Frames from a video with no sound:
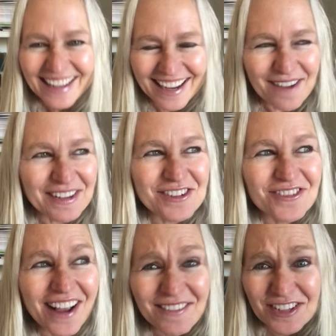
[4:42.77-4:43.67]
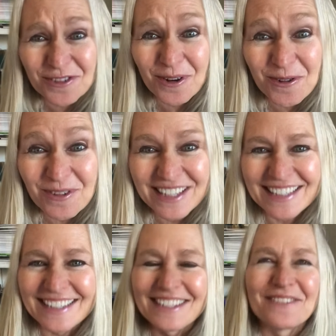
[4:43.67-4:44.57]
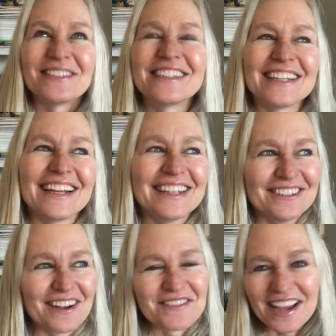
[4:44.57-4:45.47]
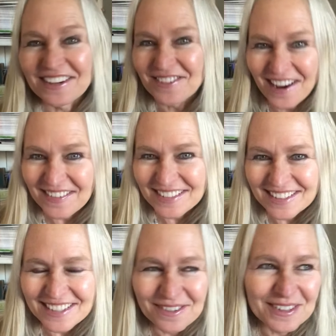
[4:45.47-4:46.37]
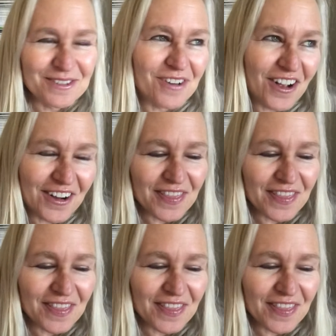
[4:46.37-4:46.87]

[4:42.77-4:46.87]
I'm like, drive at your own risk because he was saying, you know, I've got to drive it to see what's wrong.